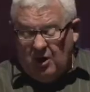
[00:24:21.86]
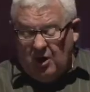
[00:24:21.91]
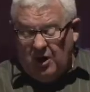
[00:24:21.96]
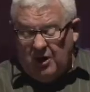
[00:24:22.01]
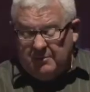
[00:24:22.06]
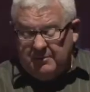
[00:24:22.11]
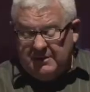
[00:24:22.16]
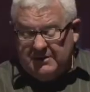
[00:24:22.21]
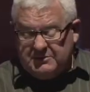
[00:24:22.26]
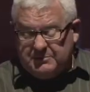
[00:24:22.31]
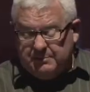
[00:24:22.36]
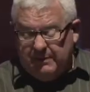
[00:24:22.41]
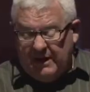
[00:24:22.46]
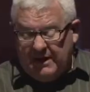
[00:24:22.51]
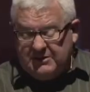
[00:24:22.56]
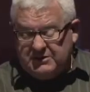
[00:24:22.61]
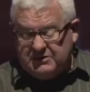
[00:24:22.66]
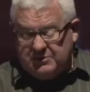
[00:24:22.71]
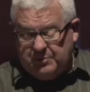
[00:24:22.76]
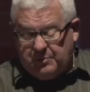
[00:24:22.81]
armies
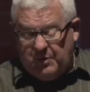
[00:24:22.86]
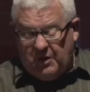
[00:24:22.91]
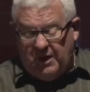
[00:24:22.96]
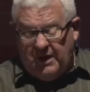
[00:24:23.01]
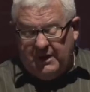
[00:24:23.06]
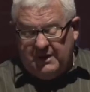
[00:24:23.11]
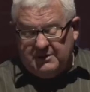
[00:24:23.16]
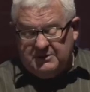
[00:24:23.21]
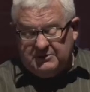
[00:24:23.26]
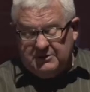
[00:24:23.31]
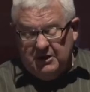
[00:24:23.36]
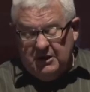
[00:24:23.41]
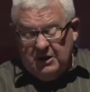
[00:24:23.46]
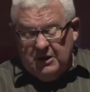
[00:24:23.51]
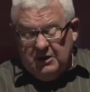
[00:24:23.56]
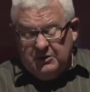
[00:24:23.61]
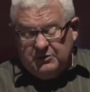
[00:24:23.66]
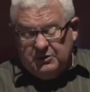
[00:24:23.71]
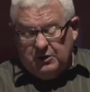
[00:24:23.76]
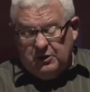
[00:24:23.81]
by surprise.
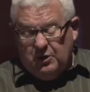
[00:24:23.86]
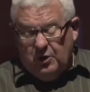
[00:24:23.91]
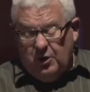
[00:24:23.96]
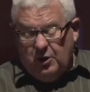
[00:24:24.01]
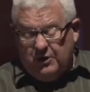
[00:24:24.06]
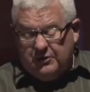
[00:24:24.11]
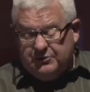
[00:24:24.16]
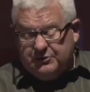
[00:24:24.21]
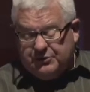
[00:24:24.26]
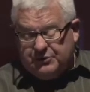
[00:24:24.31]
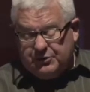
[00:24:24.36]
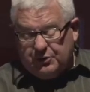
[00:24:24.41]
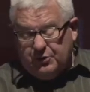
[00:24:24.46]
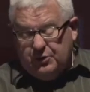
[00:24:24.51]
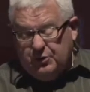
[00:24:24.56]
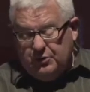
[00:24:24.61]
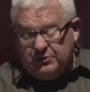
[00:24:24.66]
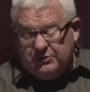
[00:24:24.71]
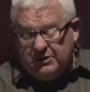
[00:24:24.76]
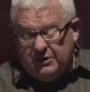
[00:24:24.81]
The Lord
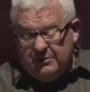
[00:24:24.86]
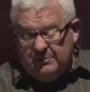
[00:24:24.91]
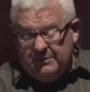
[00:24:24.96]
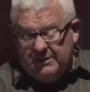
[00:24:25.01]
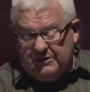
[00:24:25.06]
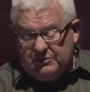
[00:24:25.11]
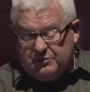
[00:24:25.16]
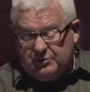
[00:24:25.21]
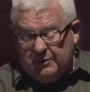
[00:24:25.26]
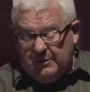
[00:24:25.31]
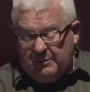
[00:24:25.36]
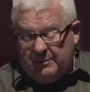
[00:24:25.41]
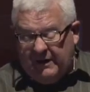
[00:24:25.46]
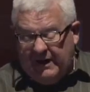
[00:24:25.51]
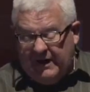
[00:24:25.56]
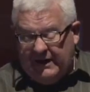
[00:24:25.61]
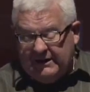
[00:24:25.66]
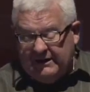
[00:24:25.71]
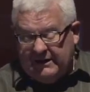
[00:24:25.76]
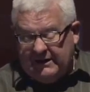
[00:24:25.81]
threw them into a
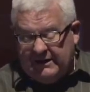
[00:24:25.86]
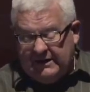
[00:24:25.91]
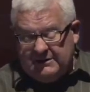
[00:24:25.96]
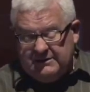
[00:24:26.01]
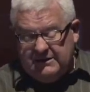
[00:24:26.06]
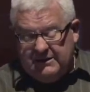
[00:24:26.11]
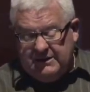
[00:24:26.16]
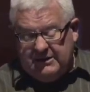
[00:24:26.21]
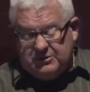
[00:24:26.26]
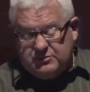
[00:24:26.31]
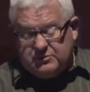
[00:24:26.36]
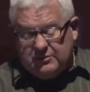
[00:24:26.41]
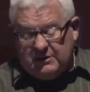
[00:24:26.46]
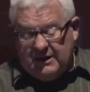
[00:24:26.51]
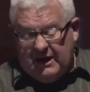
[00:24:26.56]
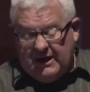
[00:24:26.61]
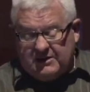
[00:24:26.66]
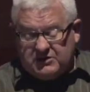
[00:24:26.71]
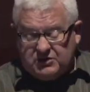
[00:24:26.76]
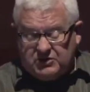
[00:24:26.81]
panic, and the
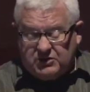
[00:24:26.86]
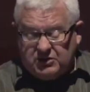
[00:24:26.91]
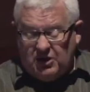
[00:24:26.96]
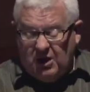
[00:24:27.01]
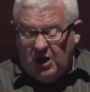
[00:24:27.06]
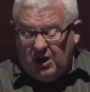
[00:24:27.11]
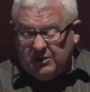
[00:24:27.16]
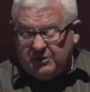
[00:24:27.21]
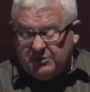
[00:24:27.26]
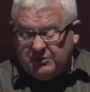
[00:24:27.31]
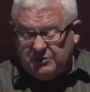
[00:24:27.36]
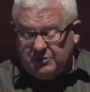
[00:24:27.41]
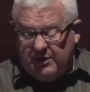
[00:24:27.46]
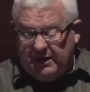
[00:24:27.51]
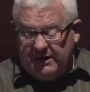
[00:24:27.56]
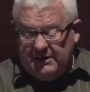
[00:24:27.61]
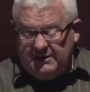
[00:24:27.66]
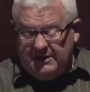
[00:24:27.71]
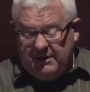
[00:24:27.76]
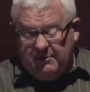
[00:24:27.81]
Israelites slaughtered
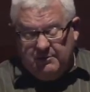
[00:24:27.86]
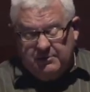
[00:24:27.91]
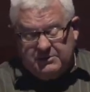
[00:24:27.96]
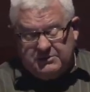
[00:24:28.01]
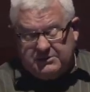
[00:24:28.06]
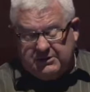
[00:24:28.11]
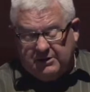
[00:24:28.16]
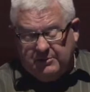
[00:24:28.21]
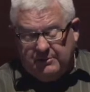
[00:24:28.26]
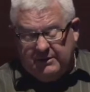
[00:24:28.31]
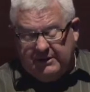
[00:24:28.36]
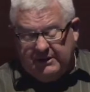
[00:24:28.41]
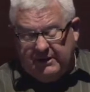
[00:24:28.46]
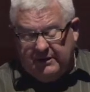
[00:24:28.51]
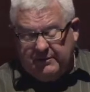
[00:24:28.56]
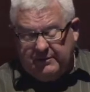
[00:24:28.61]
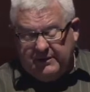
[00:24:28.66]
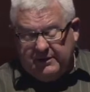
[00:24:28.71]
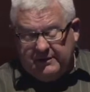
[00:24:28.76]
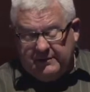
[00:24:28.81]
great numbers of them at
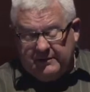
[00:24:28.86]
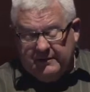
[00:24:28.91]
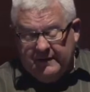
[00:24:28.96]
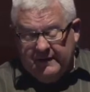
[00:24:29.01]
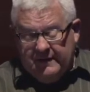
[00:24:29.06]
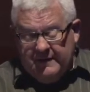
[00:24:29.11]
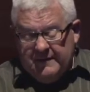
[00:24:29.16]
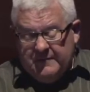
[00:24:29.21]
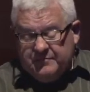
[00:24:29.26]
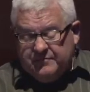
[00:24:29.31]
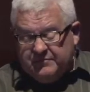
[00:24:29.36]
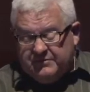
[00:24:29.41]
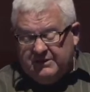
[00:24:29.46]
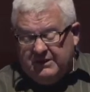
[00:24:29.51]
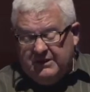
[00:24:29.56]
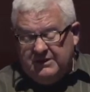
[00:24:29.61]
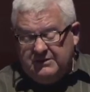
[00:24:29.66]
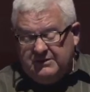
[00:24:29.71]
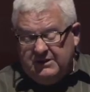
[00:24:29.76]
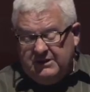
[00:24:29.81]
Gibeon.
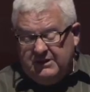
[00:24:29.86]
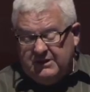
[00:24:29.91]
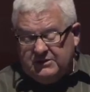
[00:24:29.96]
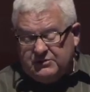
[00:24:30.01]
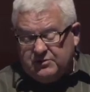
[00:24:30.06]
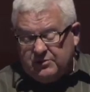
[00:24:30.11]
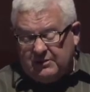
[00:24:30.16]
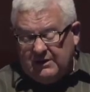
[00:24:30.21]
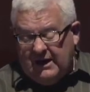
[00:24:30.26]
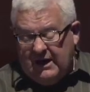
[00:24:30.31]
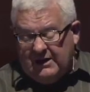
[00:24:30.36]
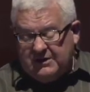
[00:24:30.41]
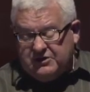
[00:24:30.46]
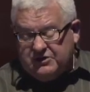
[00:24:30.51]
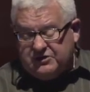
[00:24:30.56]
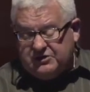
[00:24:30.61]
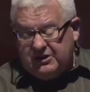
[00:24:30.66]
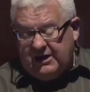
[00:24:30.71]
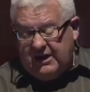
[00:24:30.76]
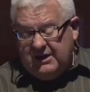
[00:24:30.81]
Then the Israelites
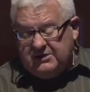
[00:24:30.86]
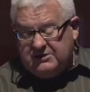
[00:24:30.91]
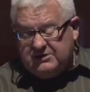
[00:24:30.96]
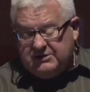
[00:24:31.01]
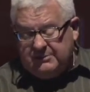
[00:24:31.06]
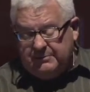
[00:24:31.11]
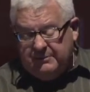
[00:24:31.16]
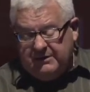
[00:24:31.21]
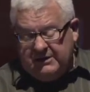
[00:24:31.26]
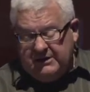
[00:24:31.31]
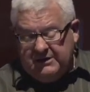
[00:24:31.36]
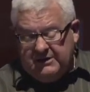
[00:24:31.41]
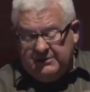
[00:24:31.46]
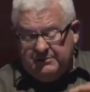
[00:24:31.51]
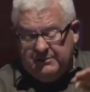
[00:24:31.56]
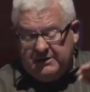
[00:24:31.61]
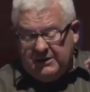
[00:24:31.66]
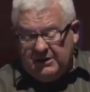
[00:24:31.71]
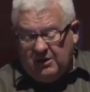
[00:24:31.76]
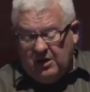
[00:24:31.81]
chased the
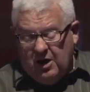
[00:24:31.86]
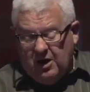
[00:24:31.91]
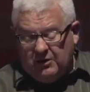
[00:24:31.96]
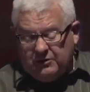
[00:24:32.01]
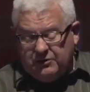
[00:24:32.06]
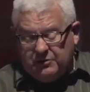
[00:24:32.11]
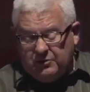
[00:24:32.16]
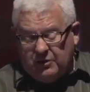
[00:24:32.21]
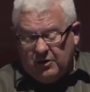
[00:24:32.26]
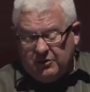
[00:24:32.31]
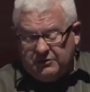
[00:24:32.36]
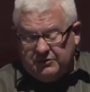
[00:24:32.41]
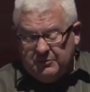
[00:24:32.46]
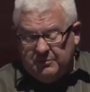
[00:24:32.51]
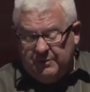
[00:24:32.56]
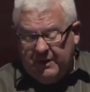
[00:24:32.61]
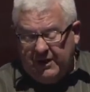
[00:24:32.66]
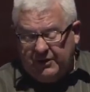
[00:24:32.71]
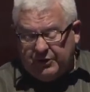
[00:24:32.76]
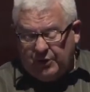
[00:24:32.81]
enemy along the road to
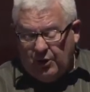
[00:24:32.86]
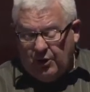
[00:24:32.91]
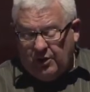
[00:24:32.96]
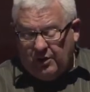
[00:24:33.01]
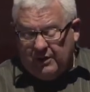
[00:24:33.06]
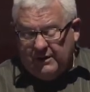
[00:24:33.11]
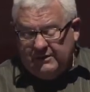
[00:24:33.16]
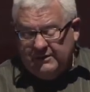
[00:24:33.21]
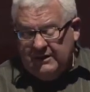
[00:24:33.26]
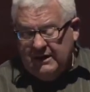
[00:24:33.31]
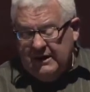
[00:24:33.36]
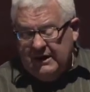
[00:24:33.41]
Beth Horon,